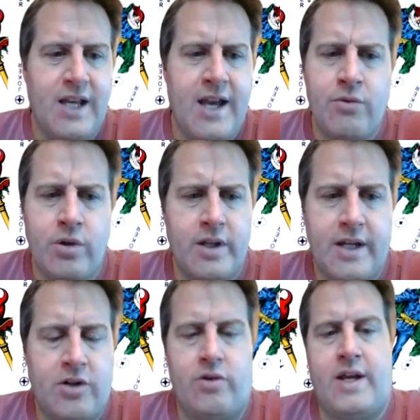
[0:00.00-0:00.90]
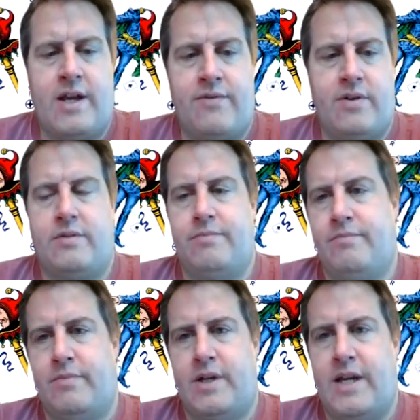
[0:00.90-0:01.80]
and really I don't have a
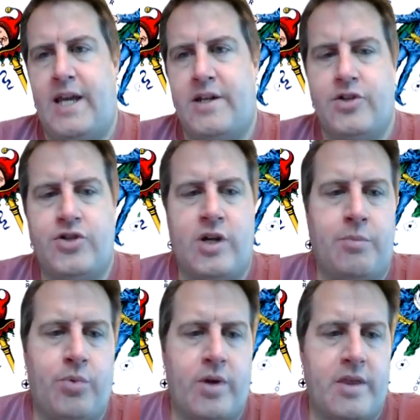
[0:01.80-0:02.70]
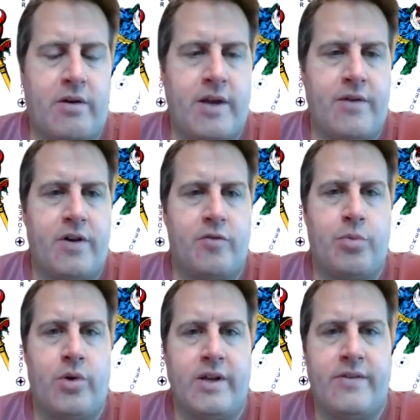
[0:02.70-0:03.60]
hand to jump with. I don't have enough
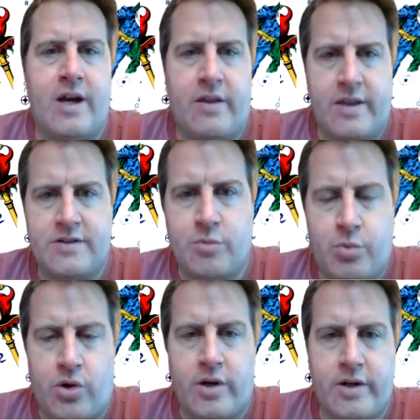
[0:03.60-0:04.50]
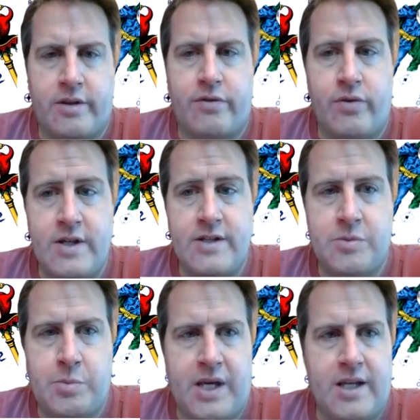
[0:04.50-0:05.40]
points. Now they supported three
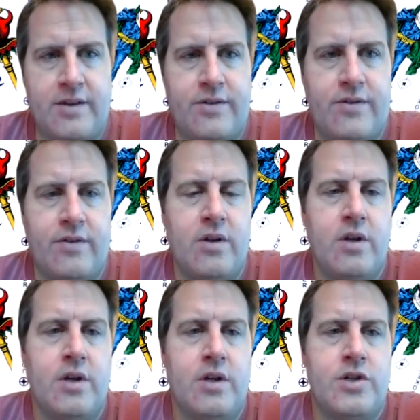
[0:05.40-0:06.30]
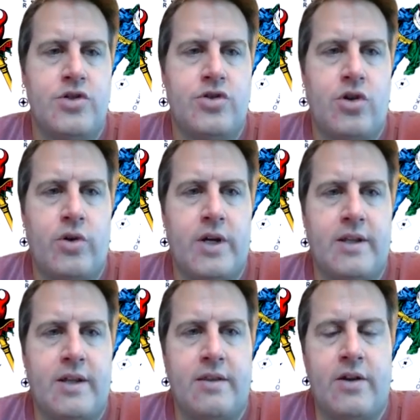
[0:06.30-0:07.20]
spades,
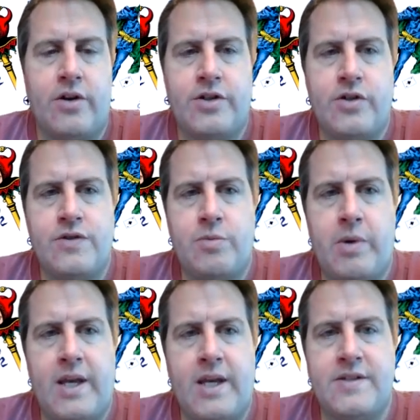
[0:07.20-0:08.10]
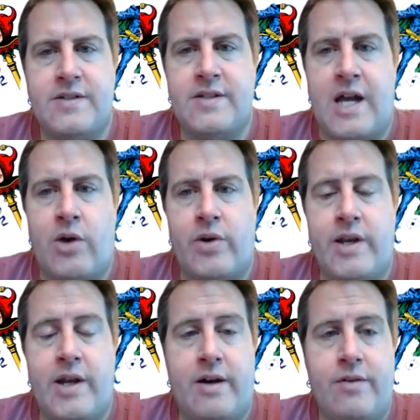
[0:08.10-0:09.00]
showing that their two spades is now
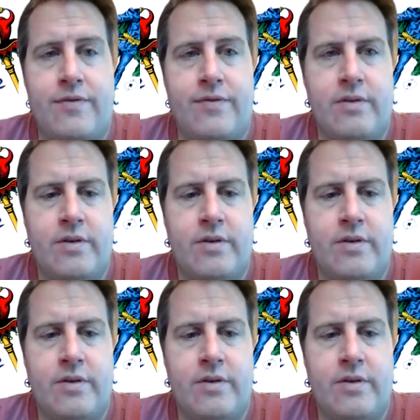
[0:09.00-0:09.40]
enough